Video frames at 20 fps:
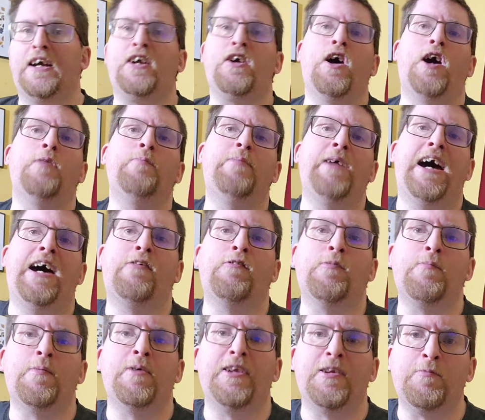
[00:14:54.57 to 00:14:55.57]

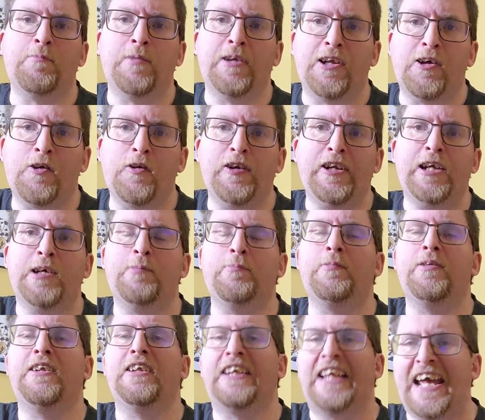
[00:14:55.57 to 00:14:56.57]
compound with
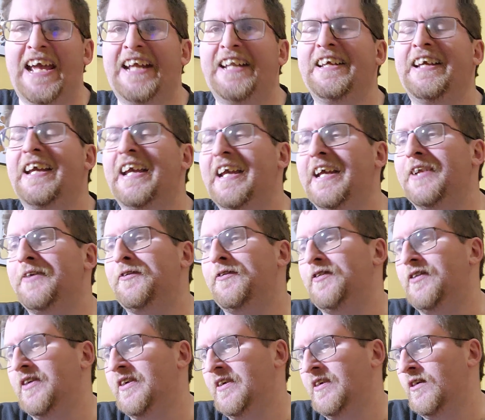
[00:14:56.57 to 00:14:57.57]
malonium, lead,
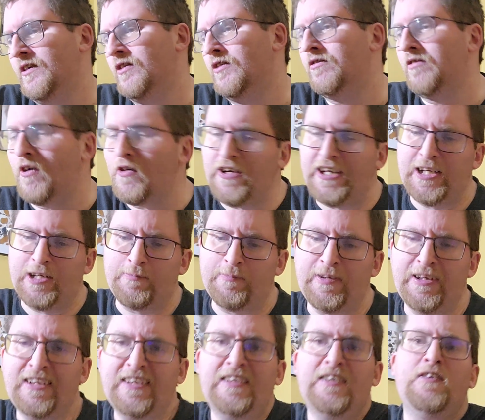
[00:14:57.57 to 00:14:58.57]
and
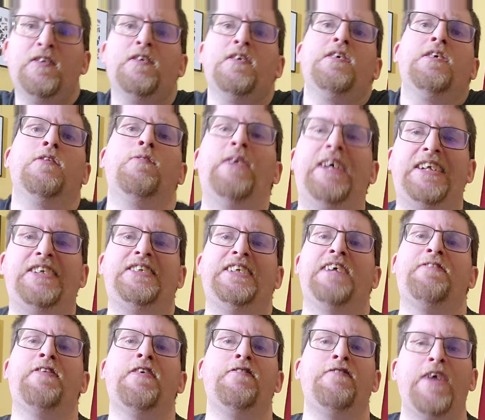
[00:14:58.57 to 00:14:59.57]
chromium, which
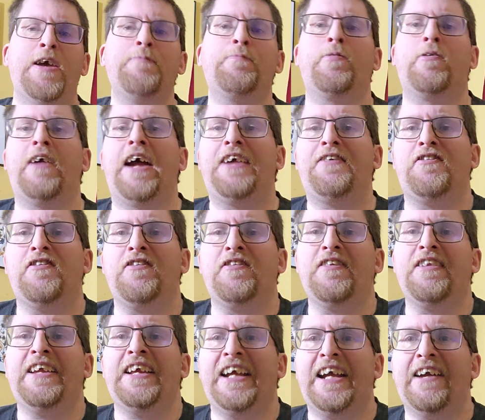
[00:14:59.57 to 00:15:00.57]
if it vaporizes
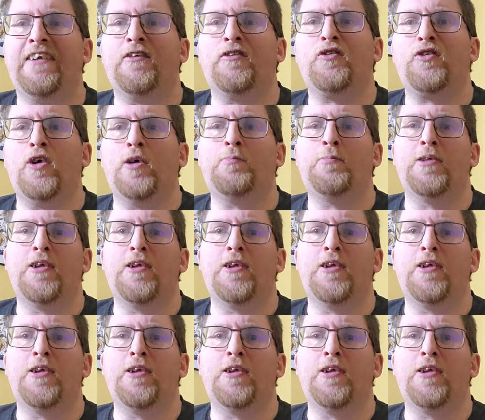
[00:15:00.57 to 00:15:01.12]
in the air, it's called